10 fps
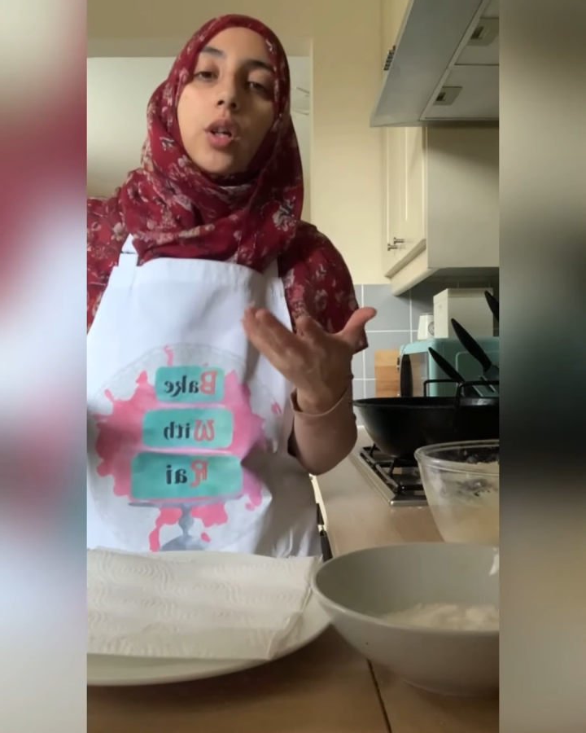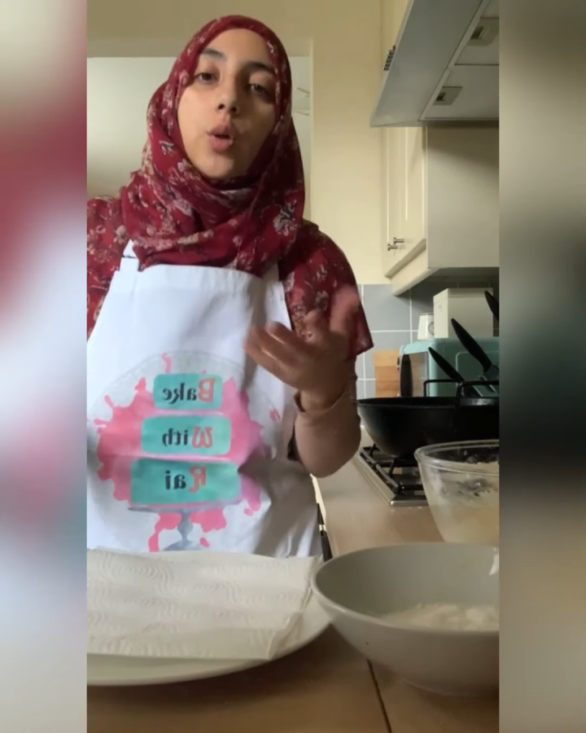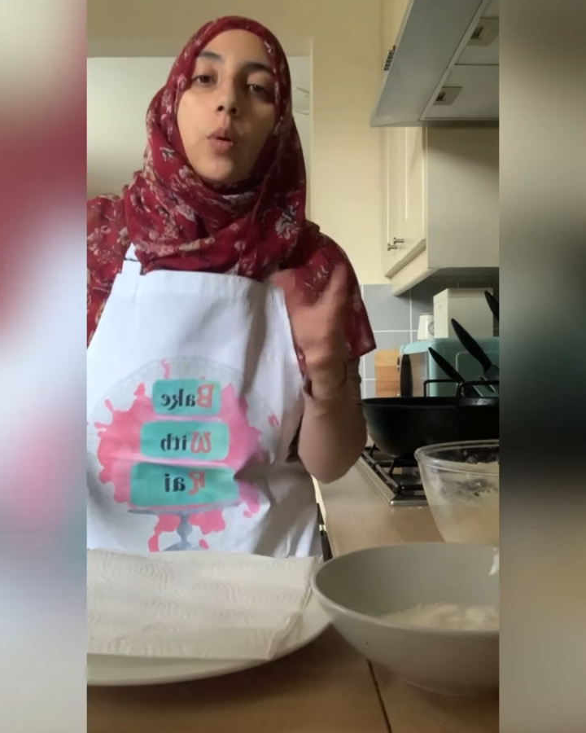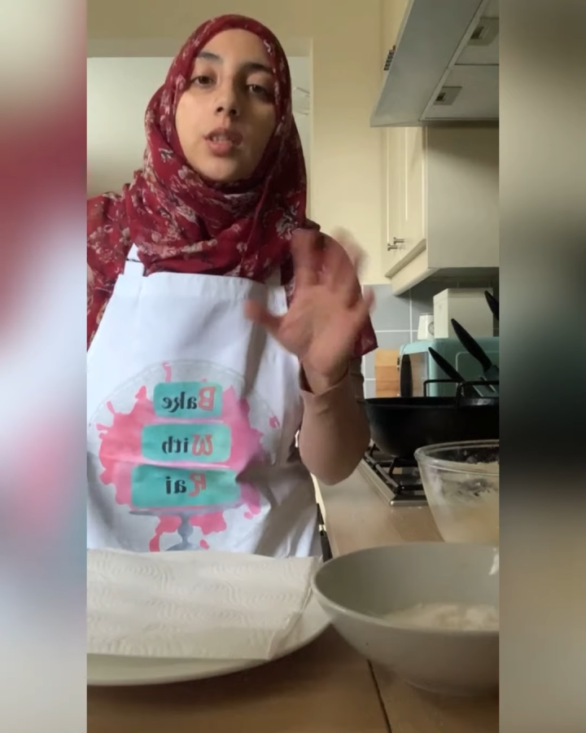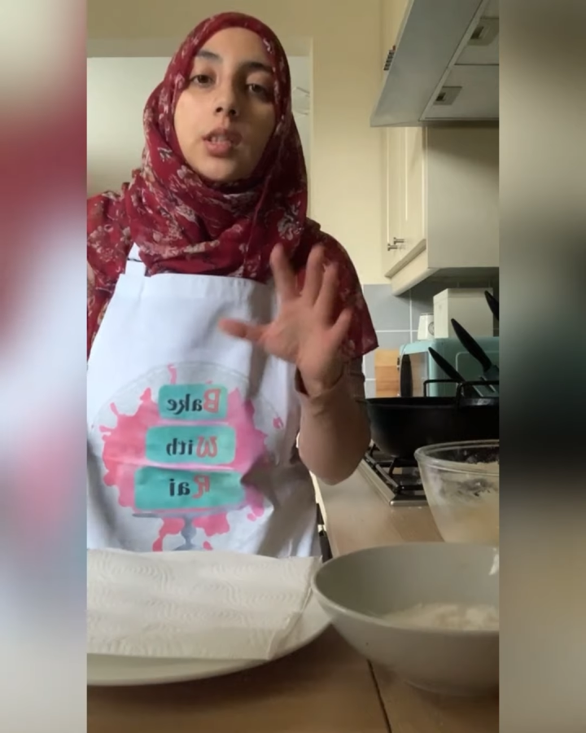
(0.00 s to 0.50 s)

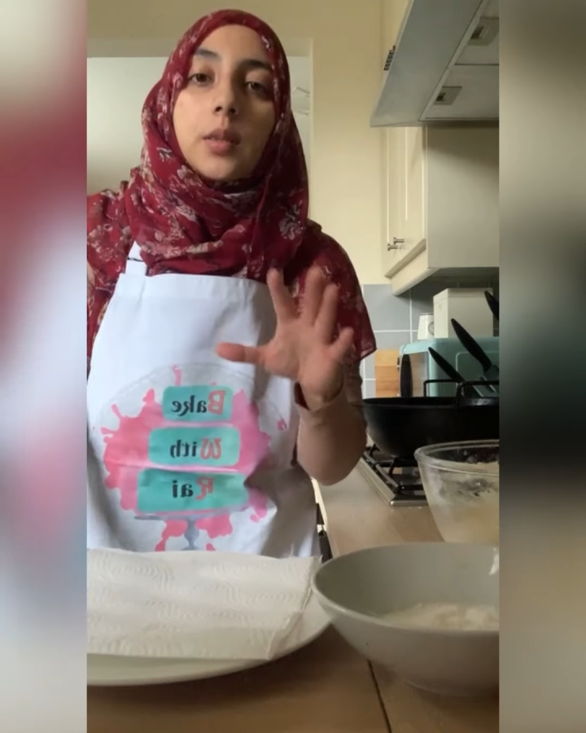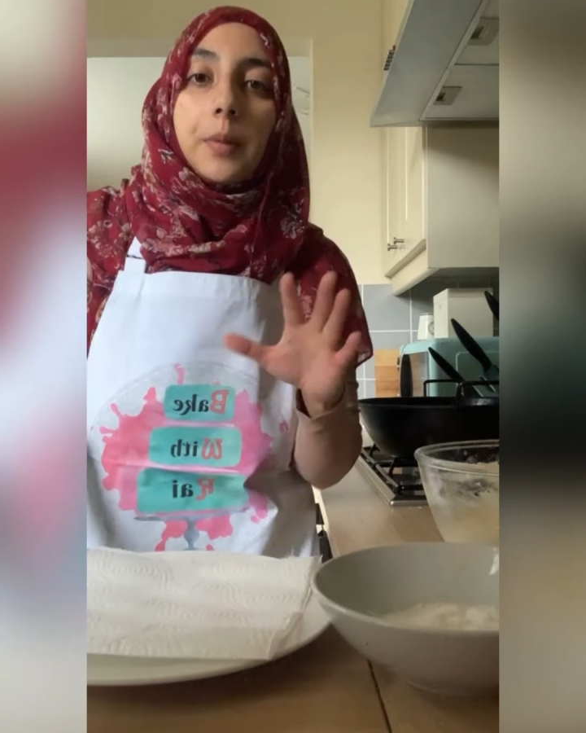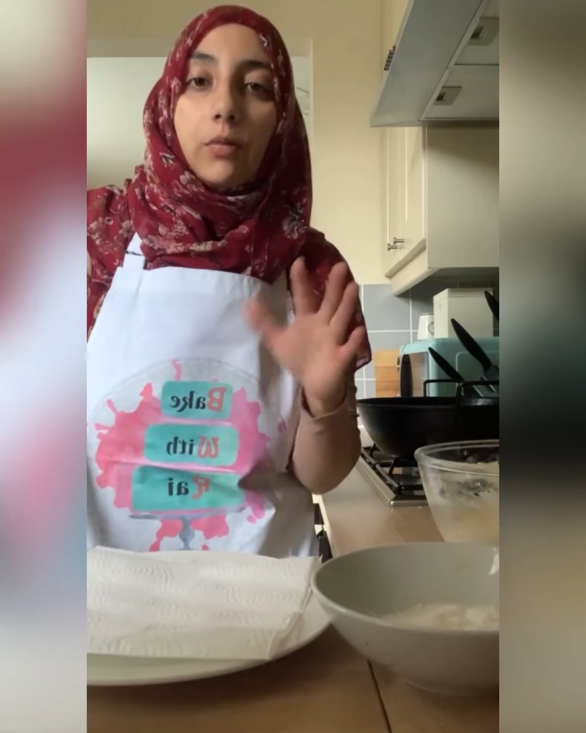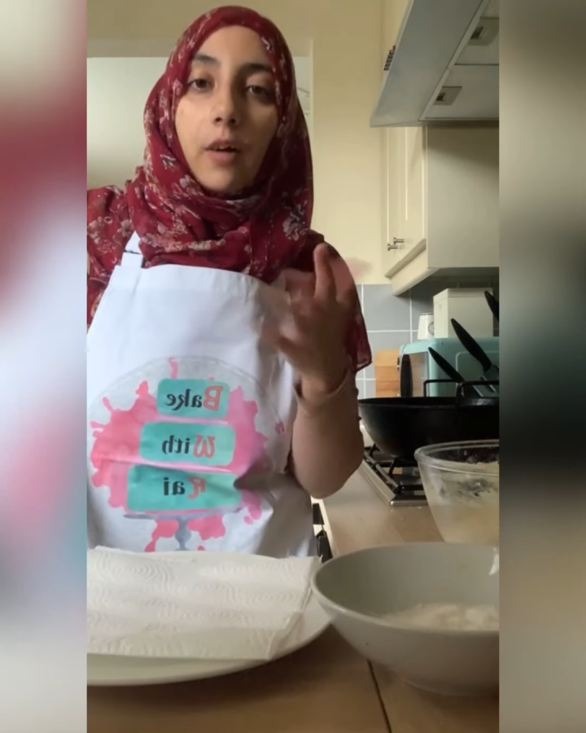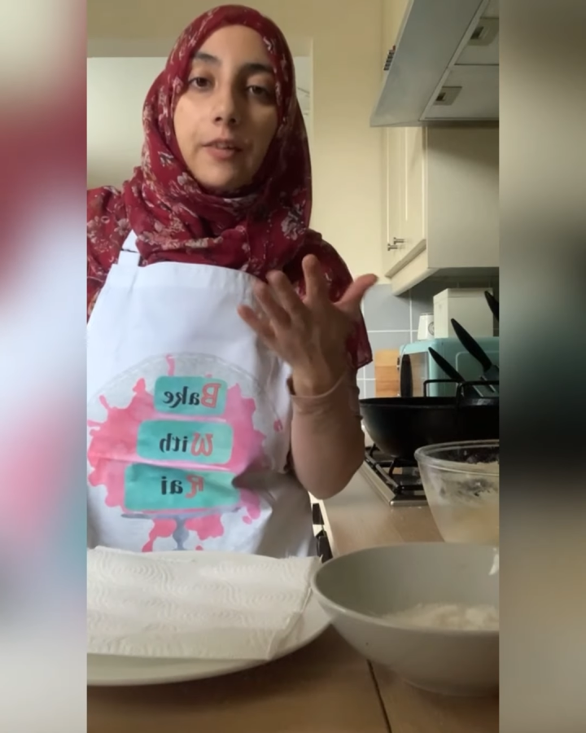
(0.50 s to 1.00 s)
you want it to
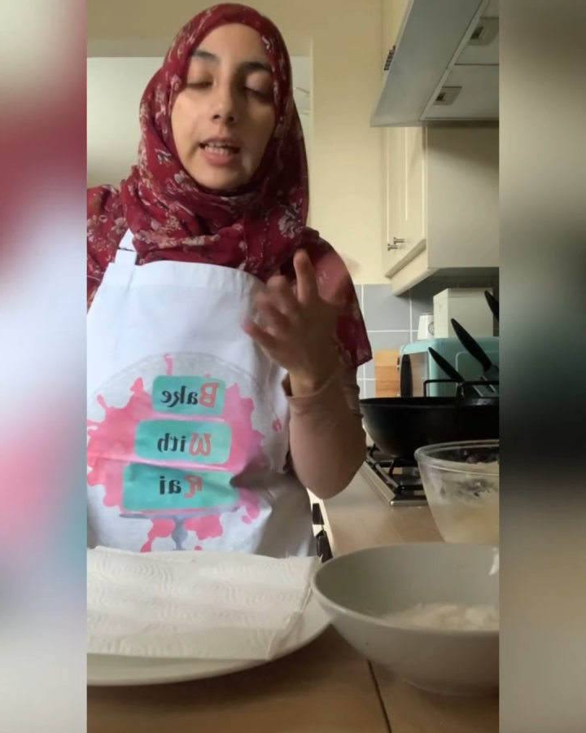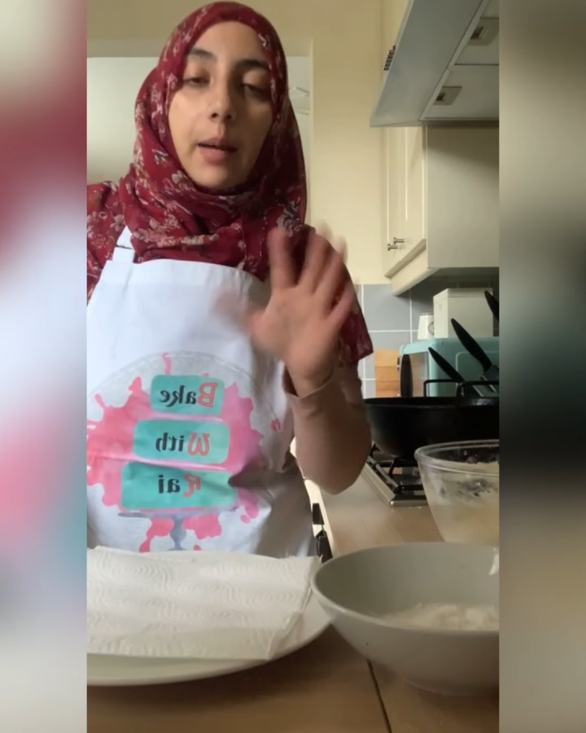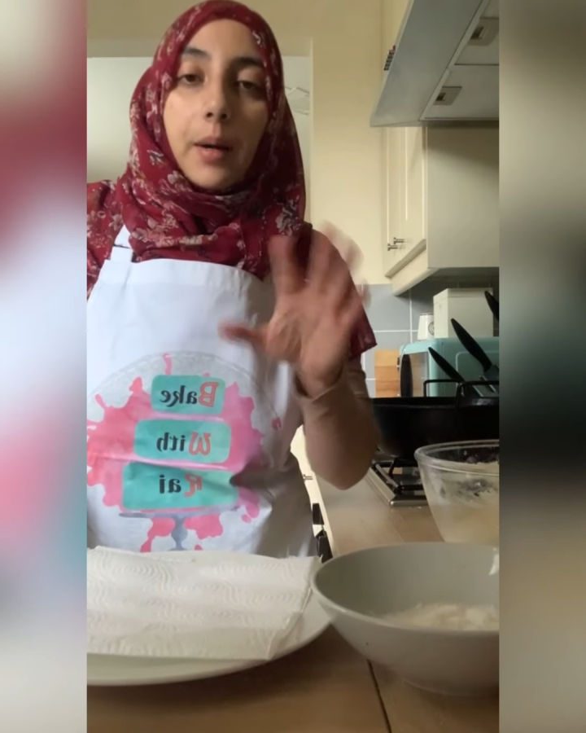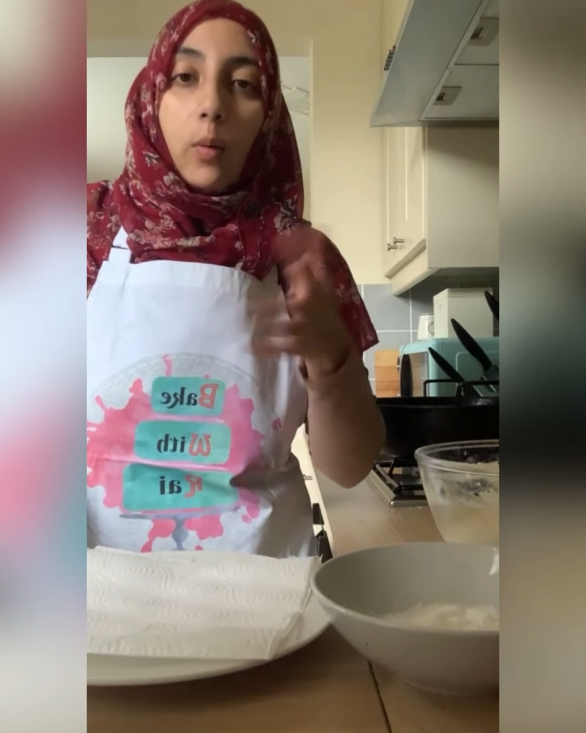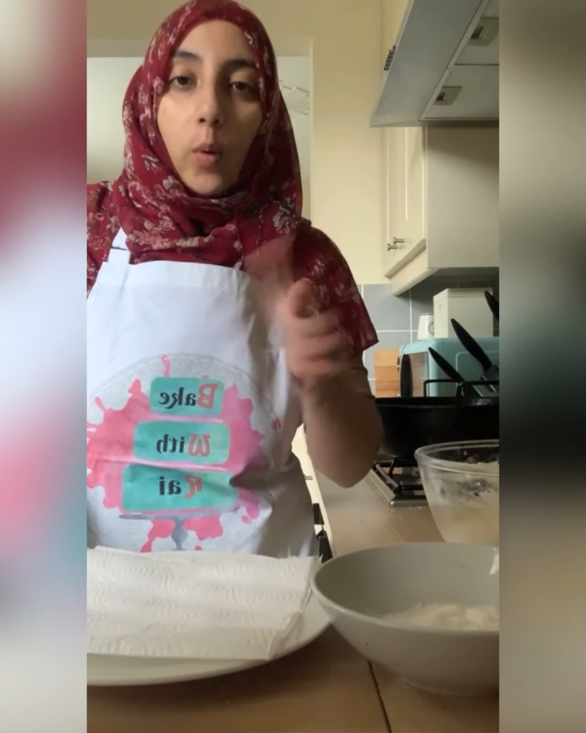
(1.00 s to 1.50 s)
be roughly
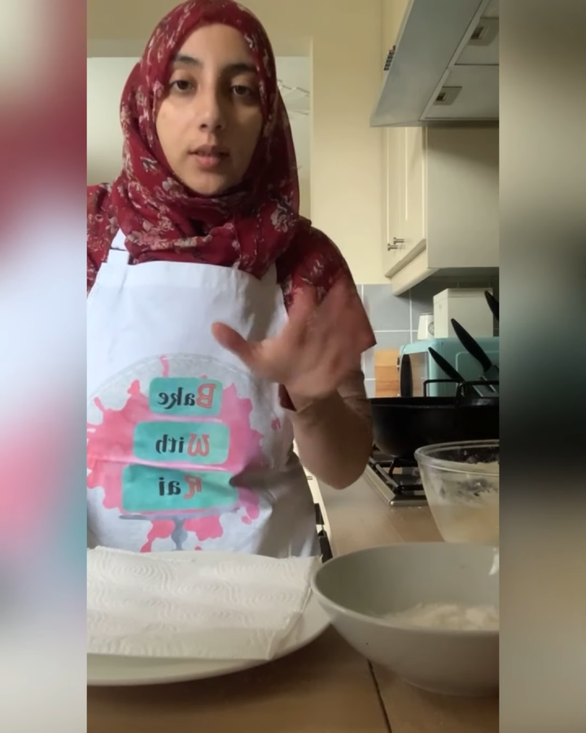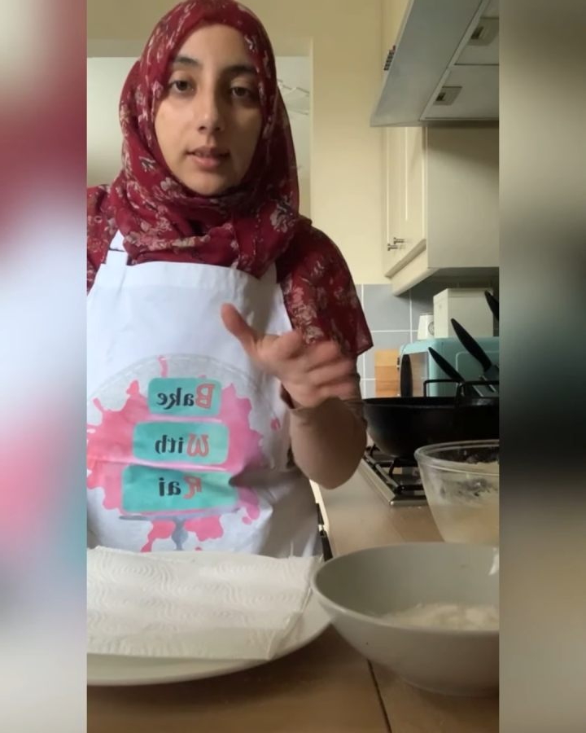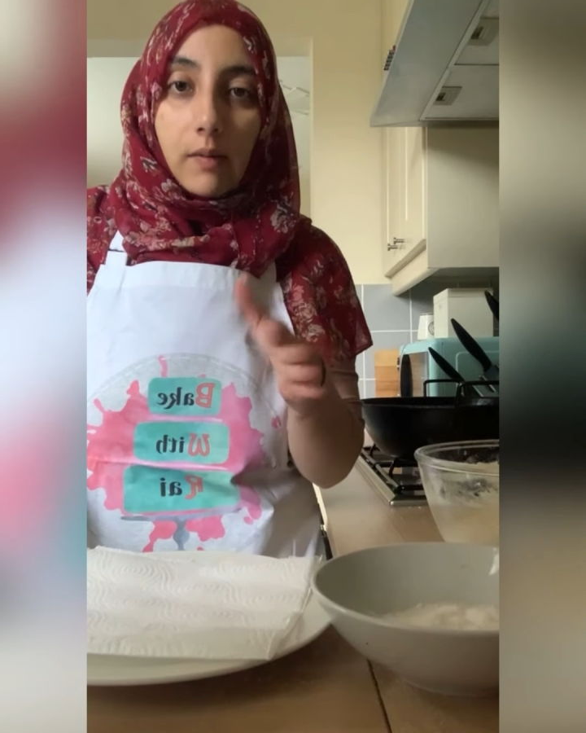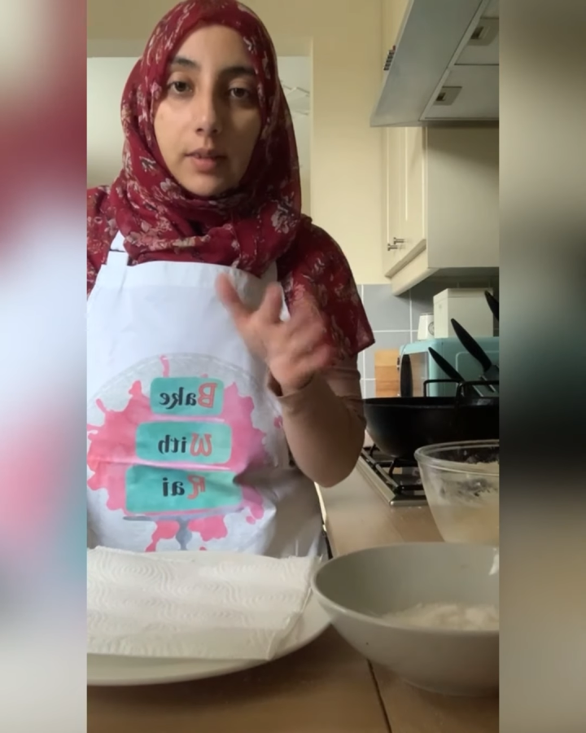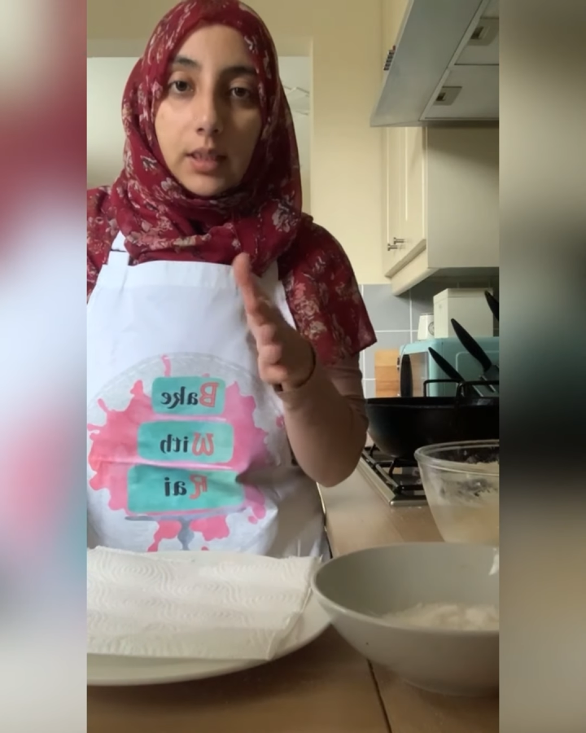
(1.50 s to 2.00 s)
about
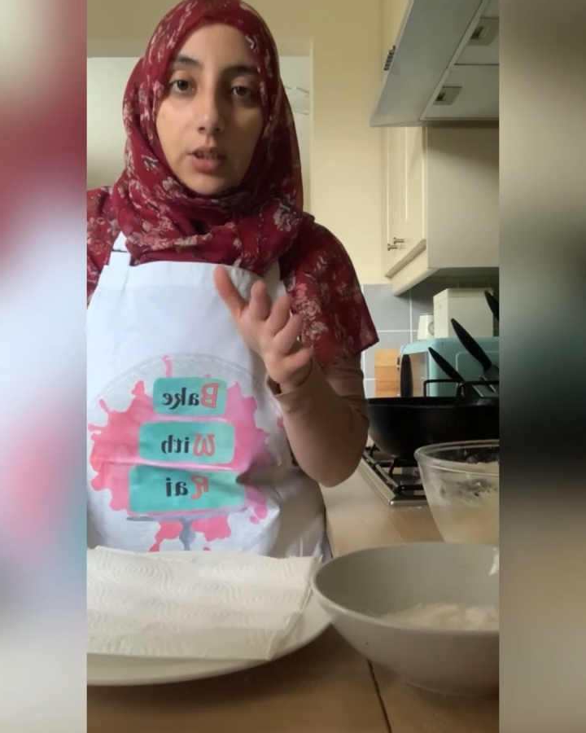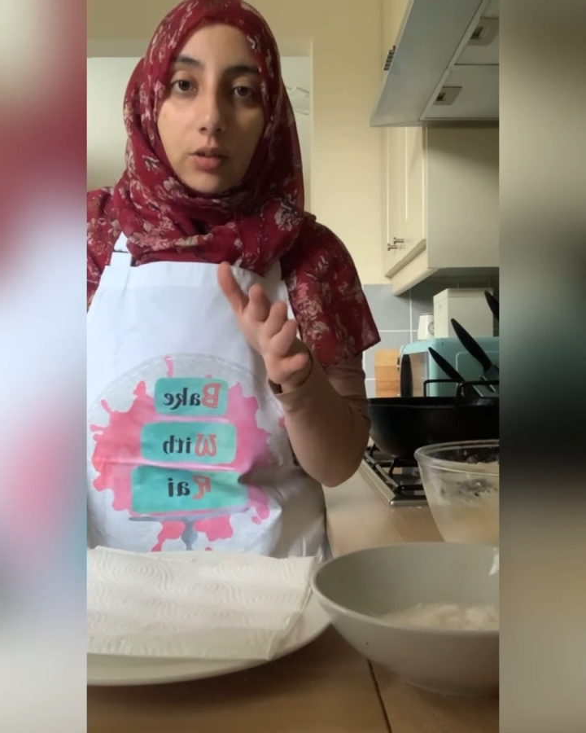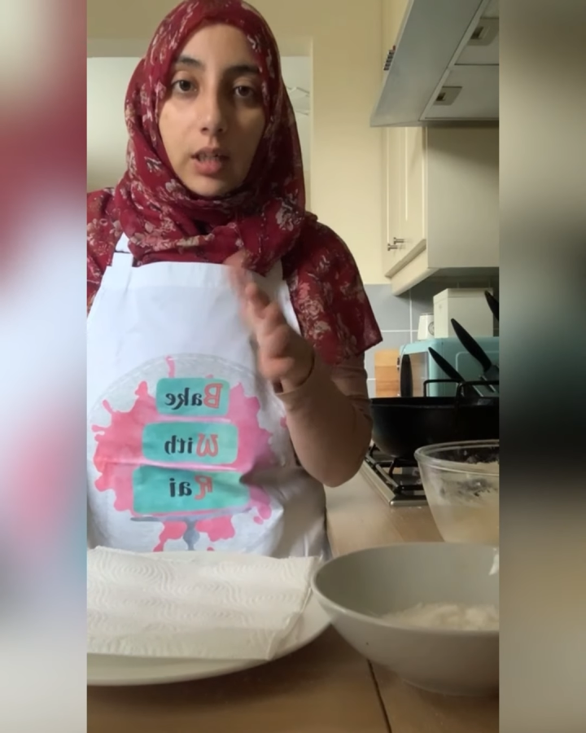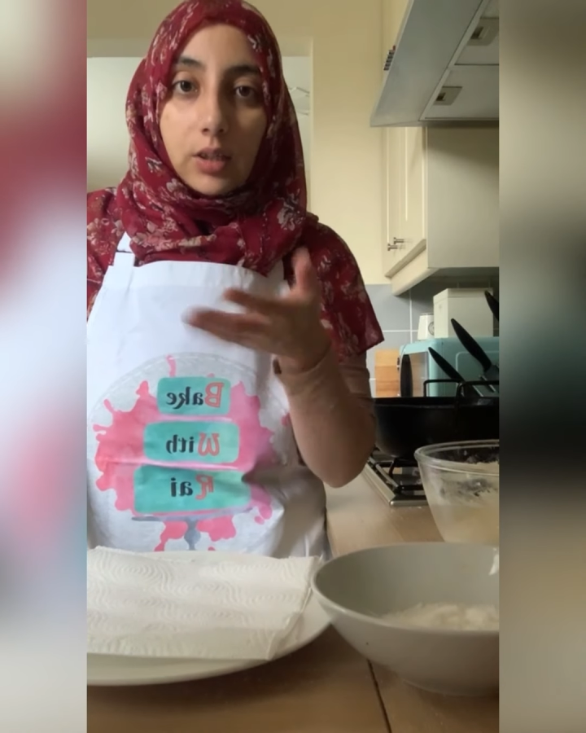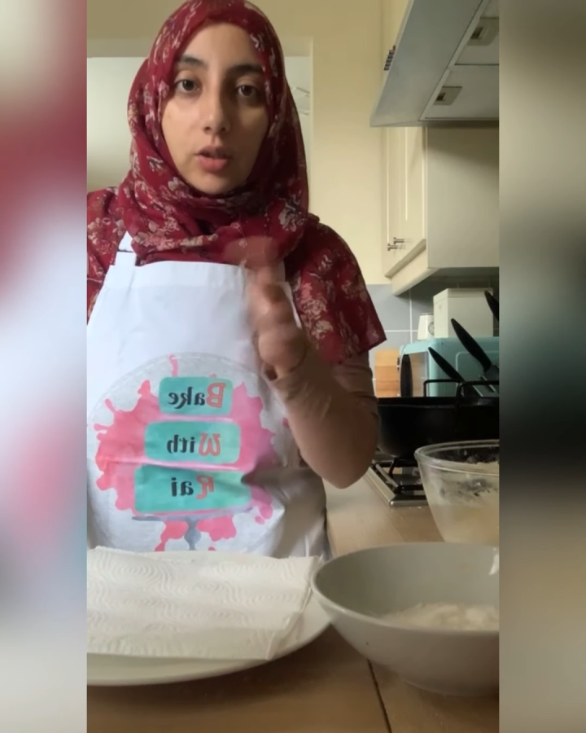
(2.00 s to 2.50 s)
170 degrees,